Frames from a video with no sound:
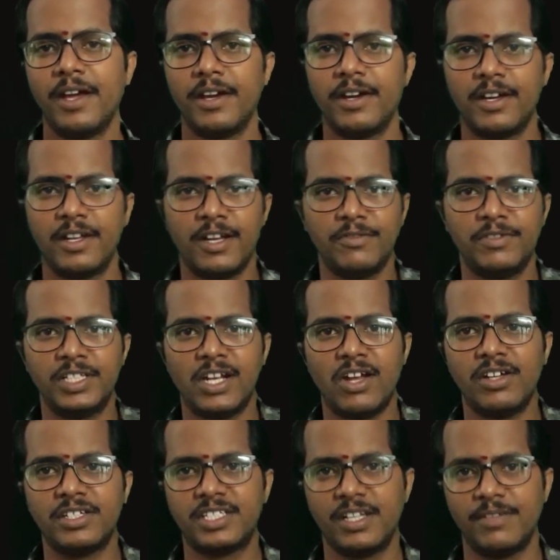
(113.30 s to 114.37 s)
Now in the
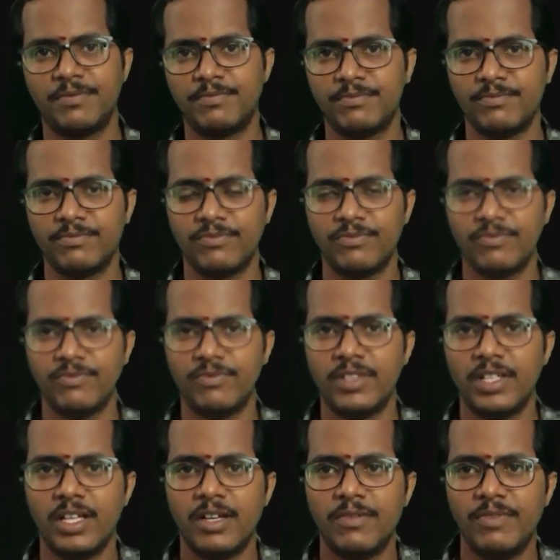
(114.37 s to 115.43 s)
last step,
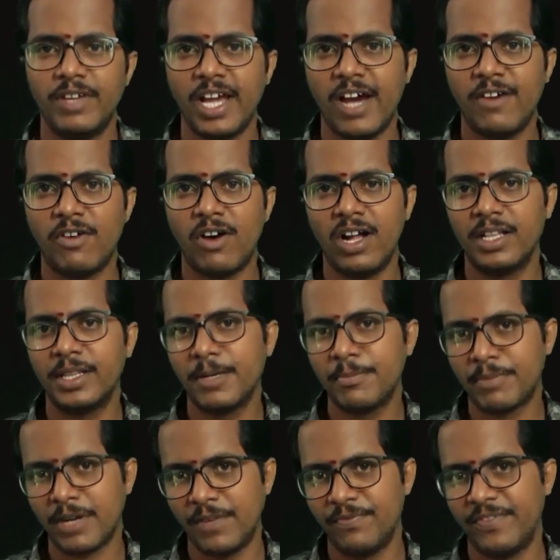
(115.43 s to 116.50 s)
we have all the
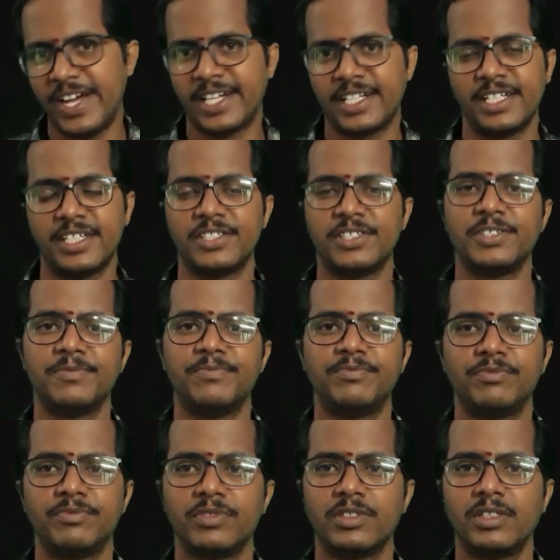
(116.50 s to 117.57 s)
prime
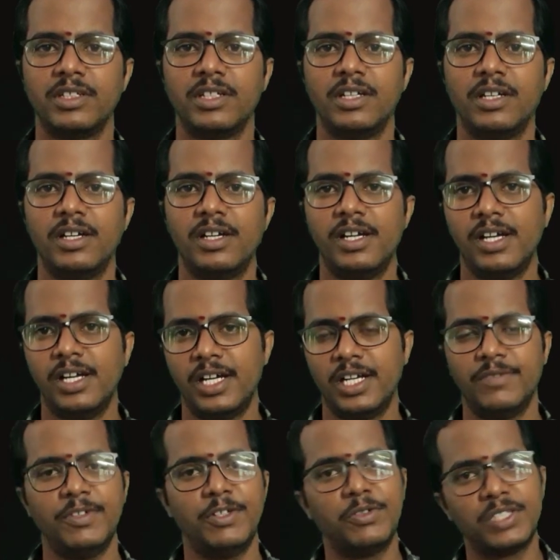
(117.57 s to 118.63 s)
factors. And
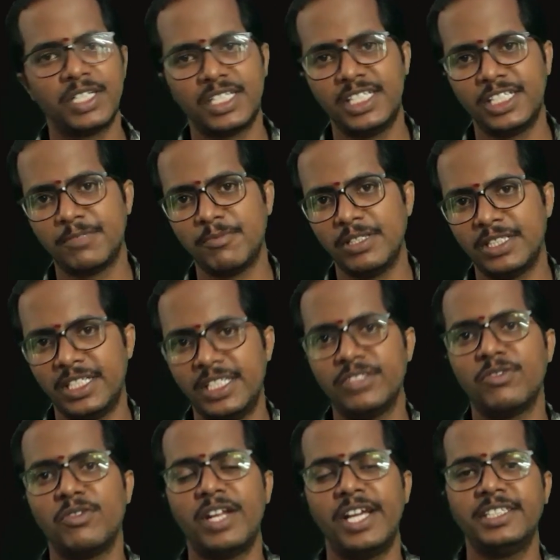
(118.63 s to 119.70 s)
we know that this method is
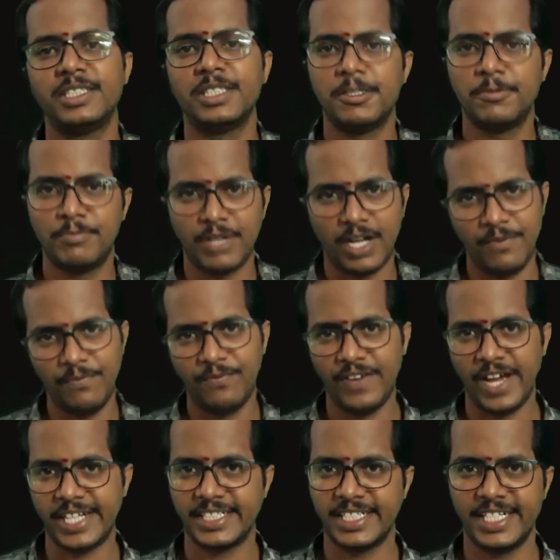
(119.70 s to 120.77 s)
known as prime
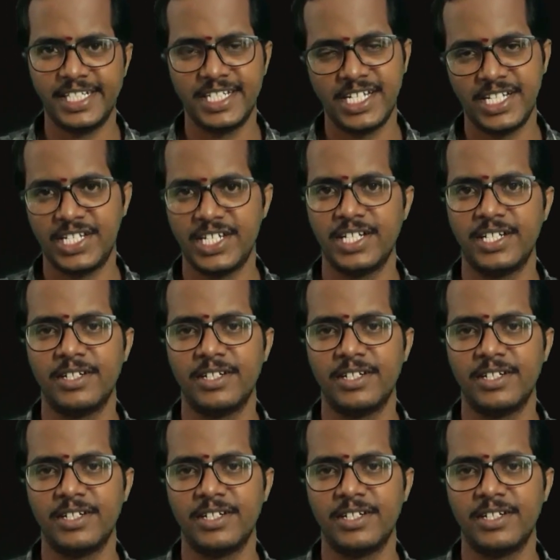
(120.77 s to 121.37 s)
factorization.